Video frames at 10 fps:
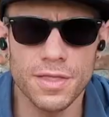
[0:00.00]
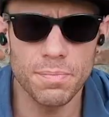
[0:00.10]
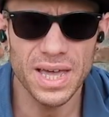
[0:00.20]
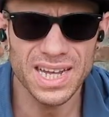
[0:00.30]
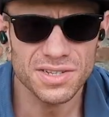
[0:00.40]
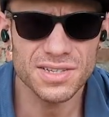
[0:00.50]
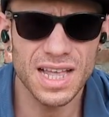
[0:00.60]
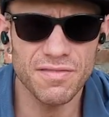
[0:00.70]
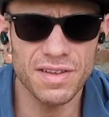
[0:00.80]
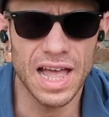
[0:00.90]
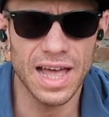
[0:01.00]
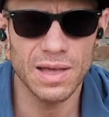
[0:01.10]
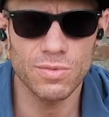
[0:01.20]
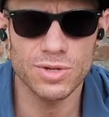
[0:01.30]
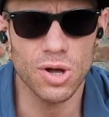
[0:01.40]
The Pixel
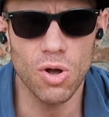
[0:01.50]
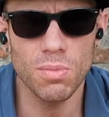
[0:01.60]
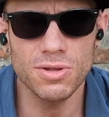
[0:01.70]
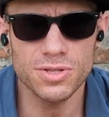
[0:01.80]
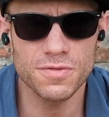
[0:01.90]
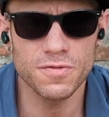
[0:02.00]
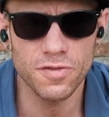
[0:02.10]
7a was almost